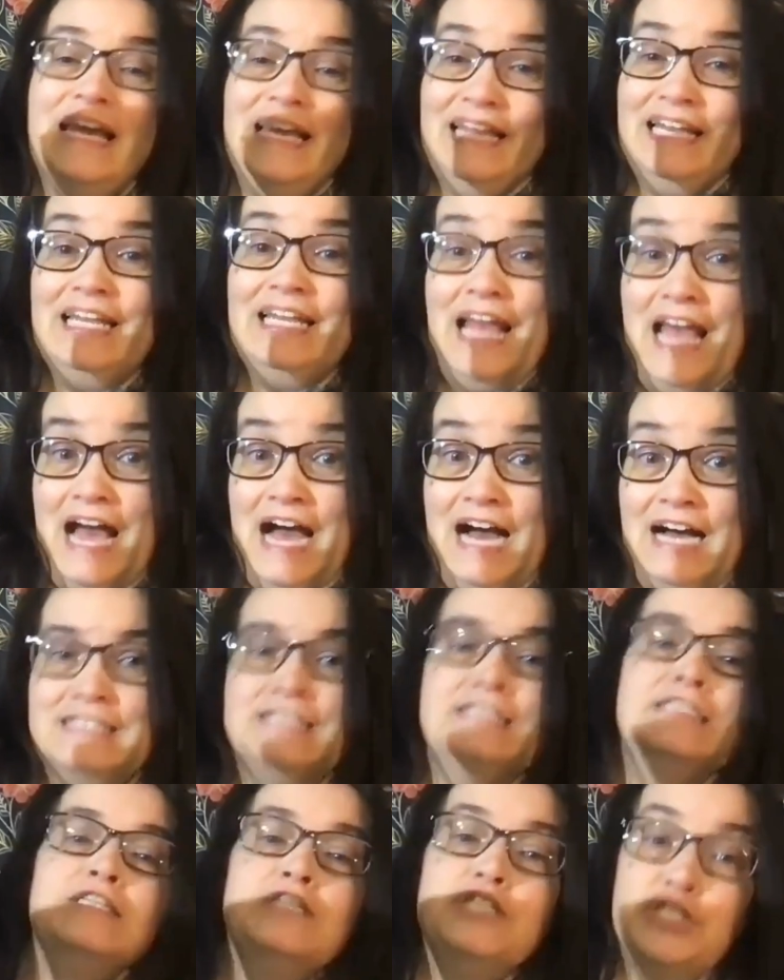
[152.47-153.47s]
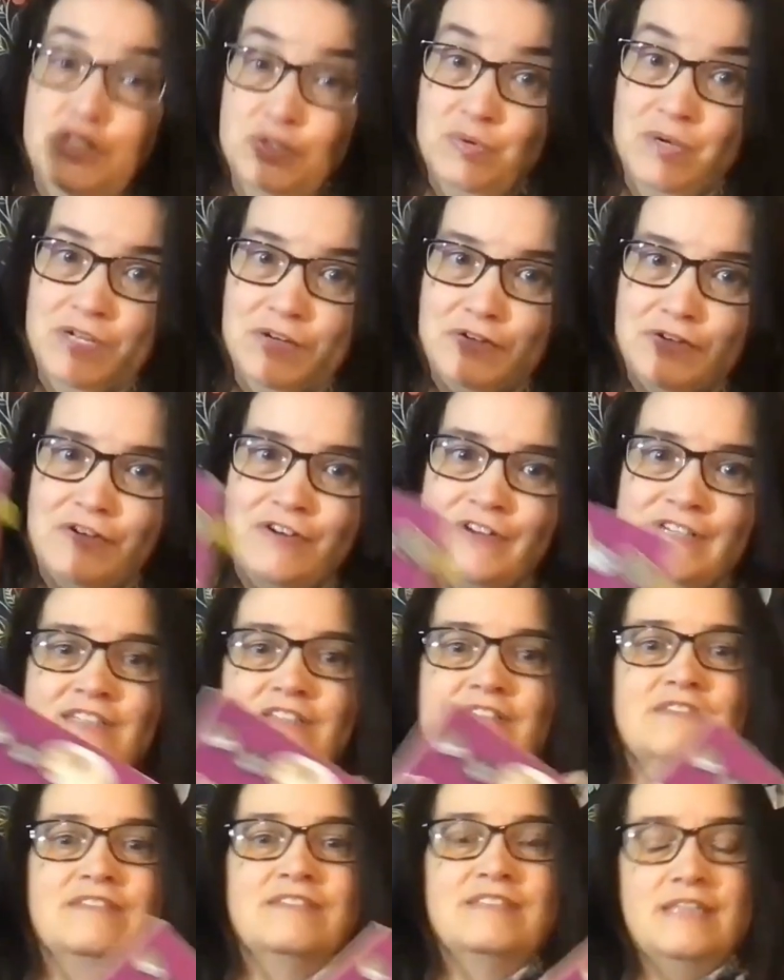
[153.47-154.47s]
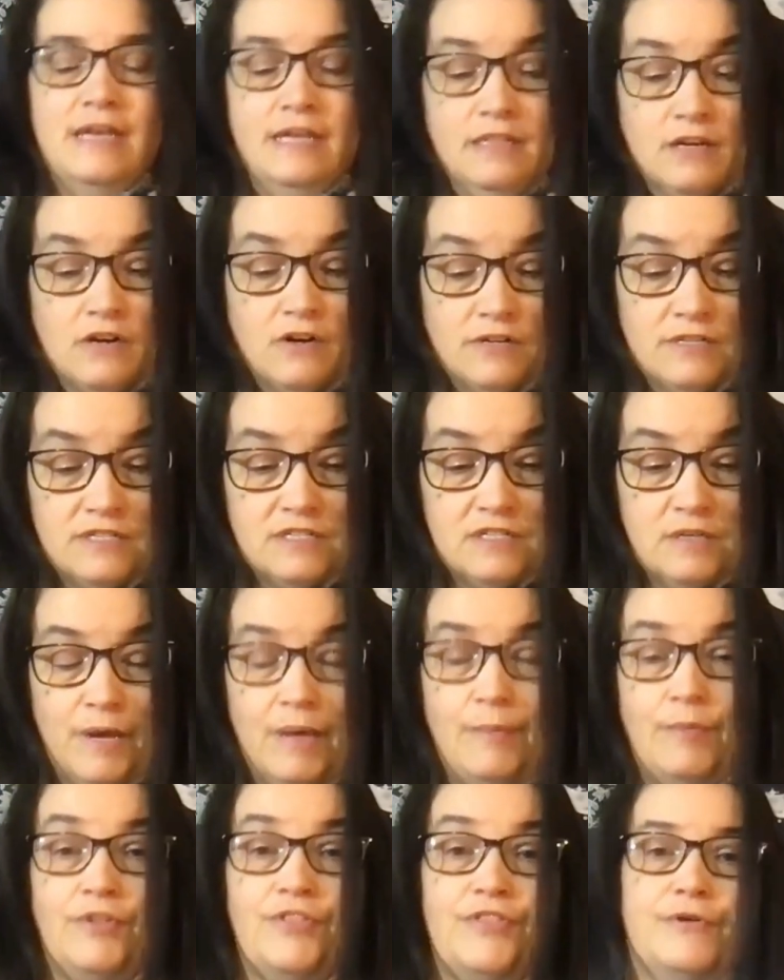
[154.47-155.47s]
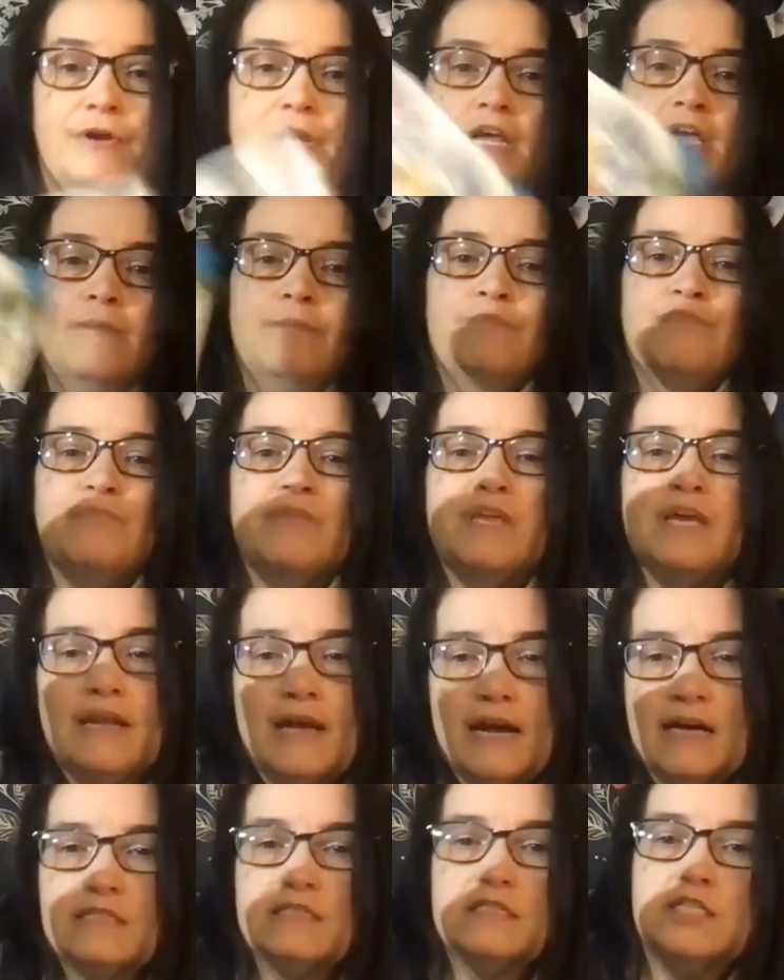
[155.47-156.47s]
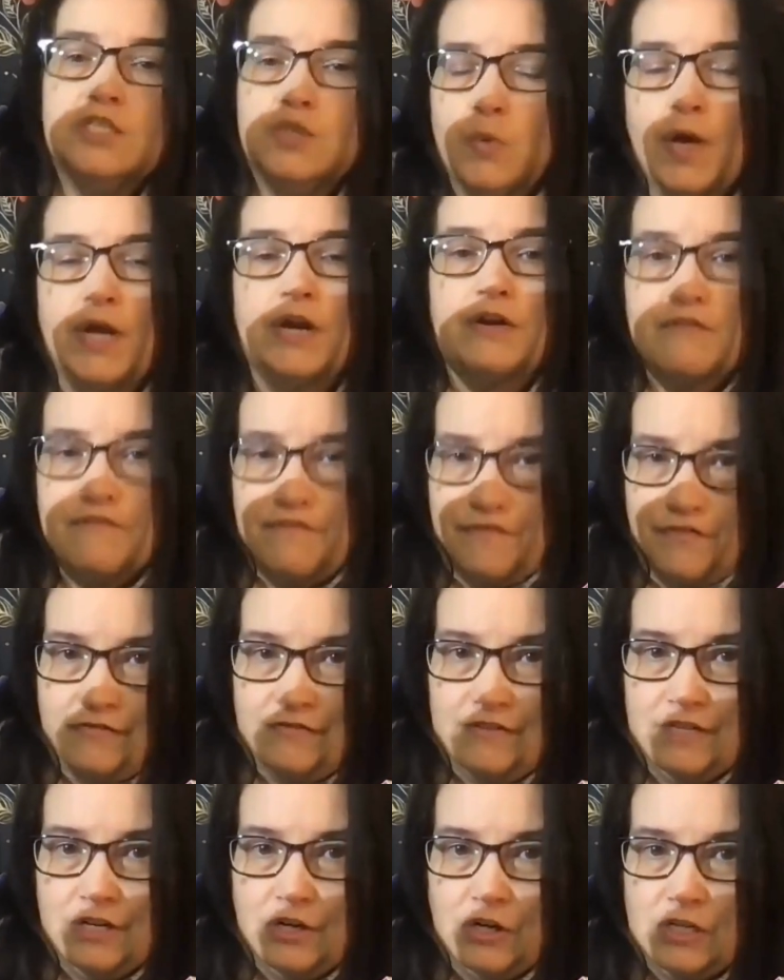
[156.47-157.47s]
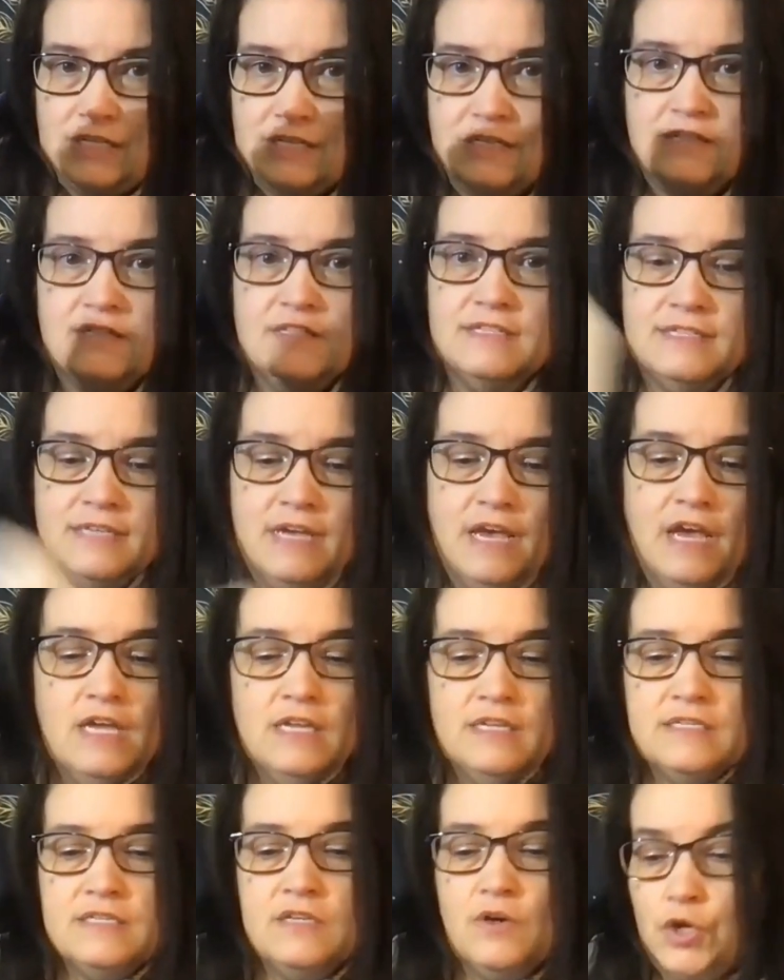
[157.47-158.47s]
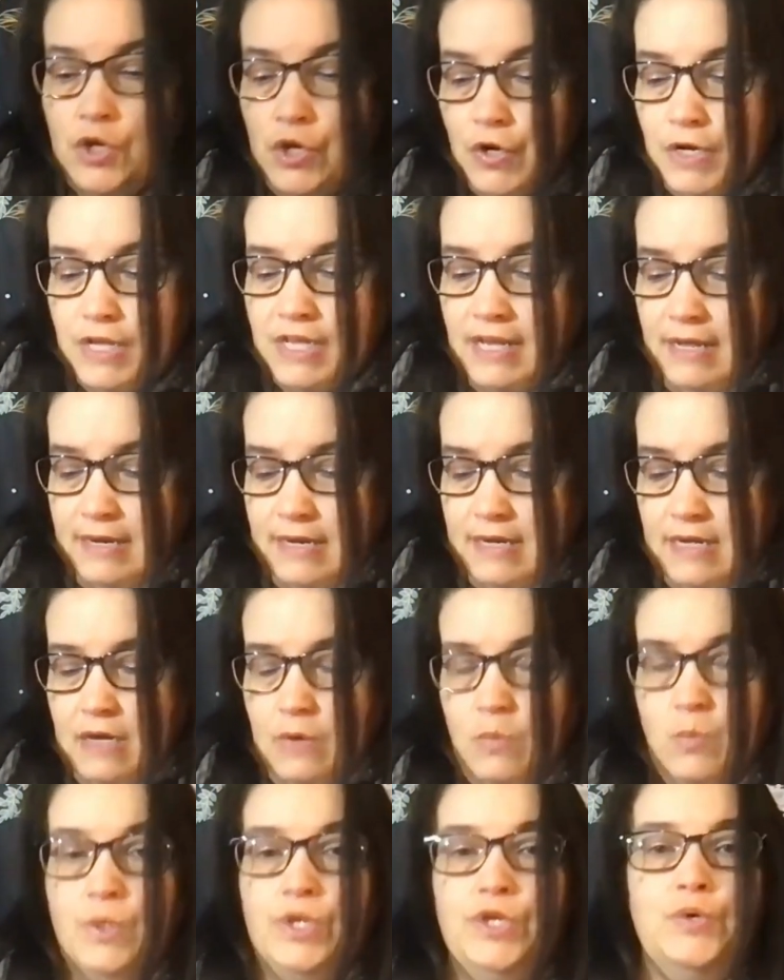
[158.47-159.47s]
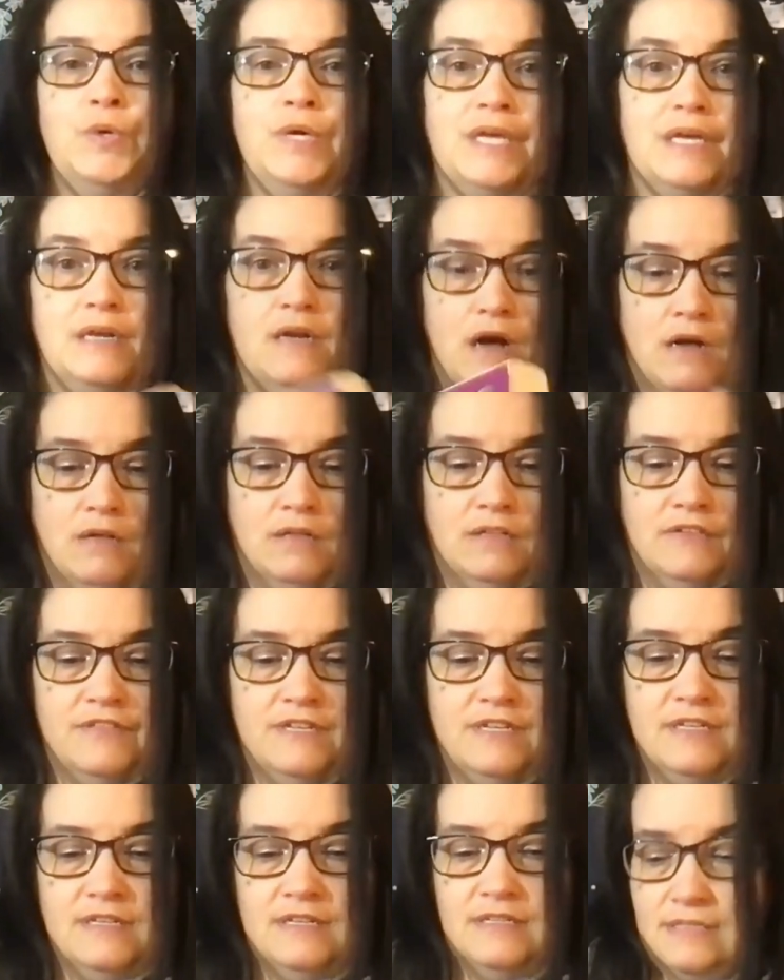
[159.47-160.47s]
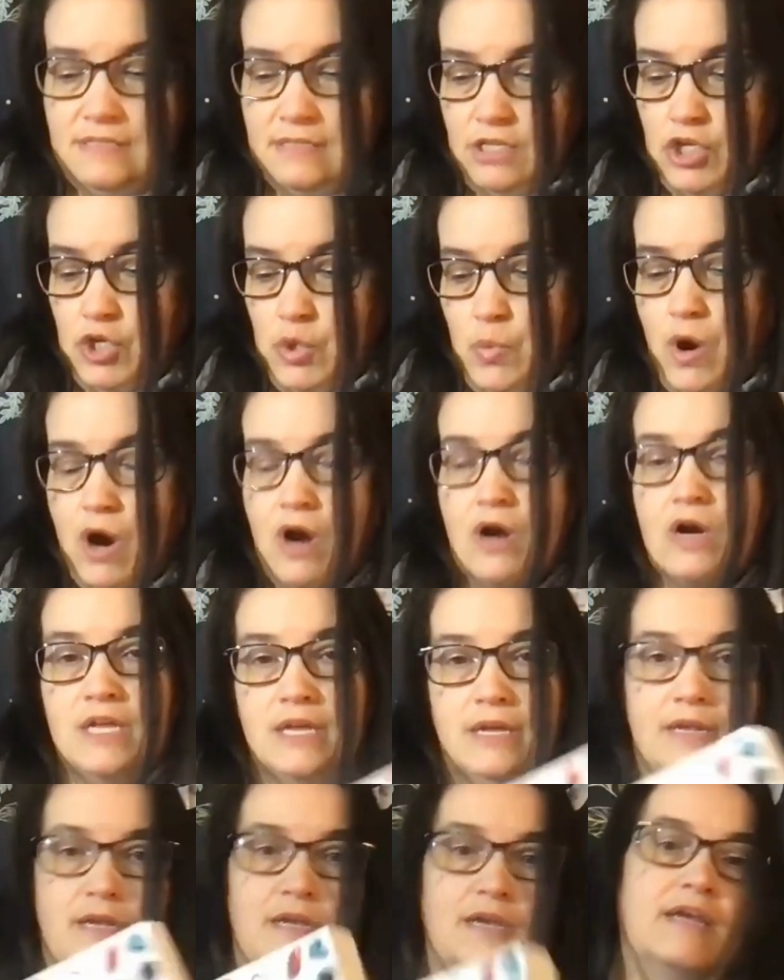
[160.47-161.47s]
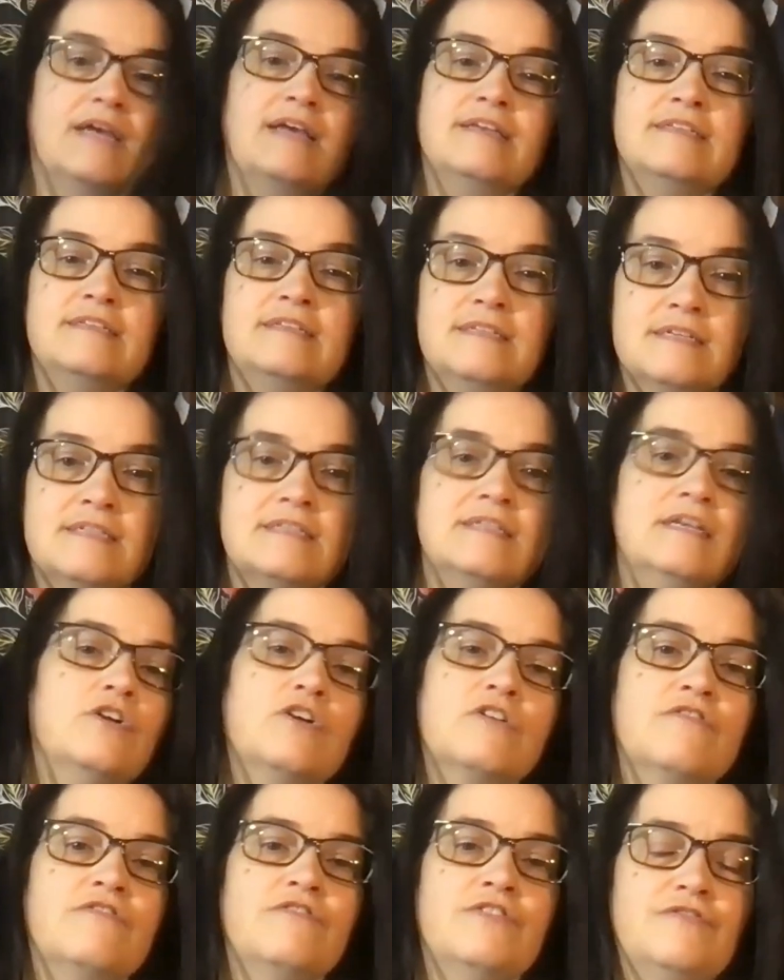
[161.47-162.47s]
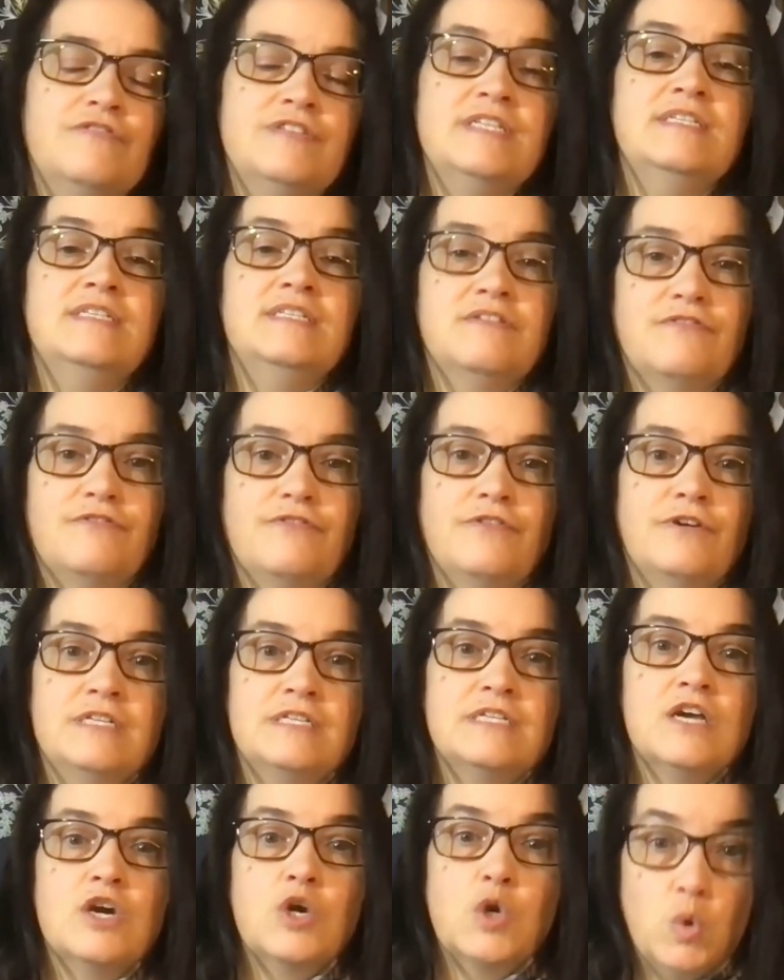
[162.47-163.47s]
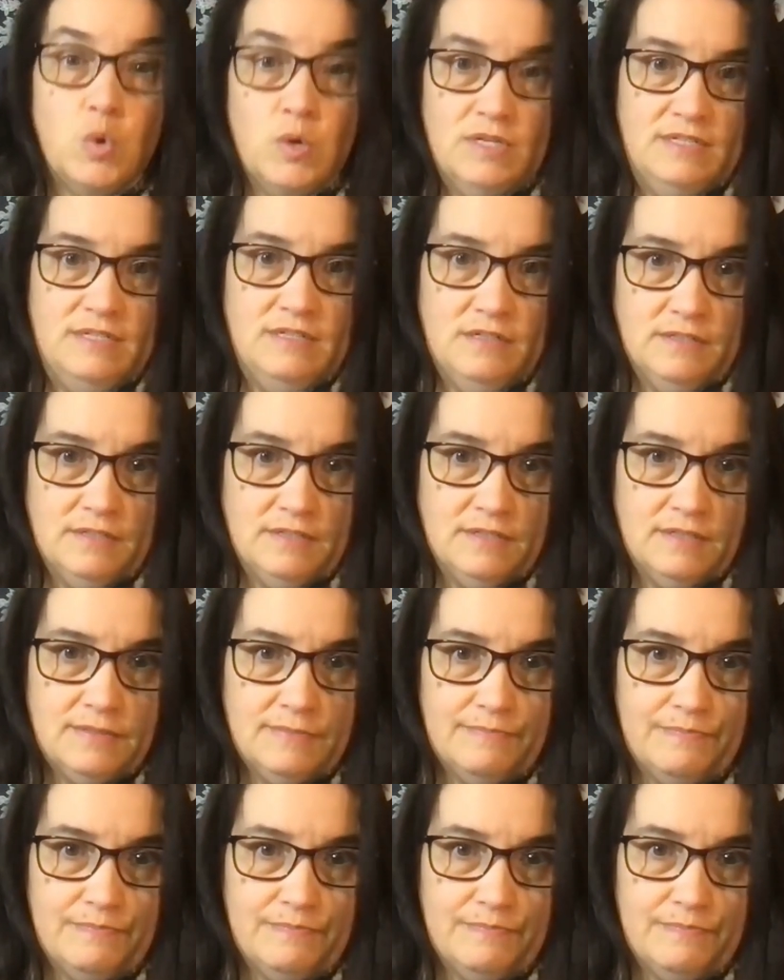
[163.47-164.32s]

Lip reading: It has 200 crystals. And the Crystal Bible 3, it has 250 crystals. So you're getting, when you get all of these, you are getting 650 different crystals.